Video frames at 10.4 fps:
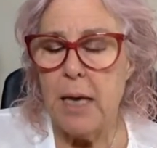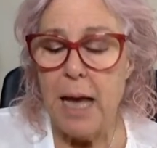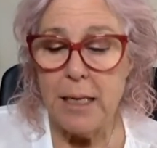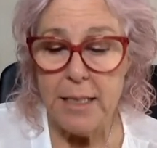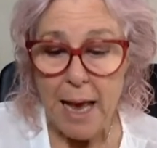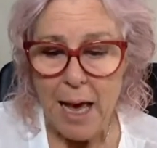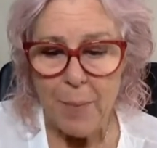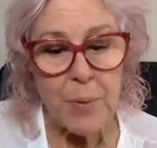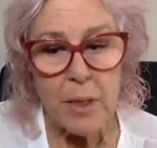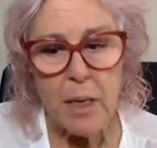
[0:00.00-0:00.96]
It had to
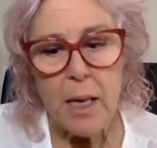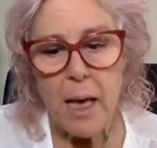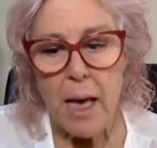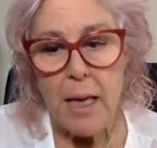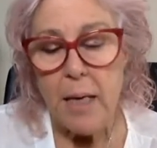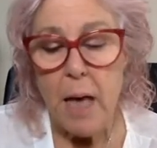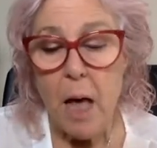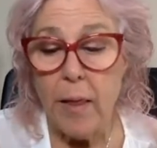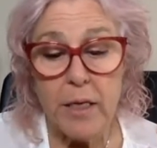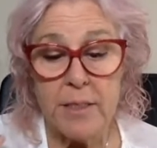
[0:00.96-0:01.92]
happen.
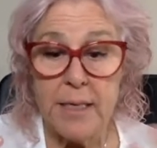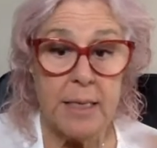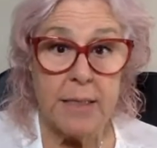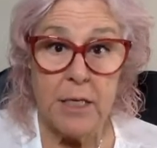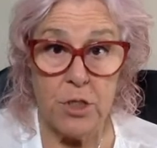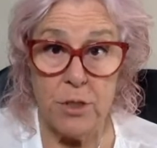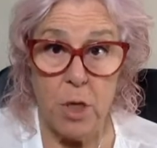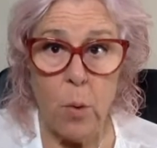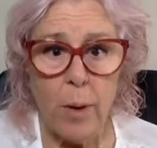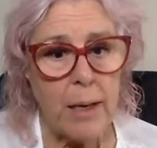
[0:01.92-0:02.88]
All I could say is I just
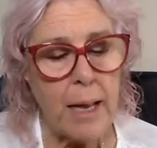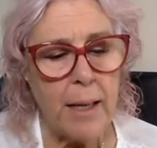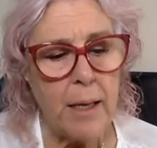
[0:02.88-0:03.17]
know it.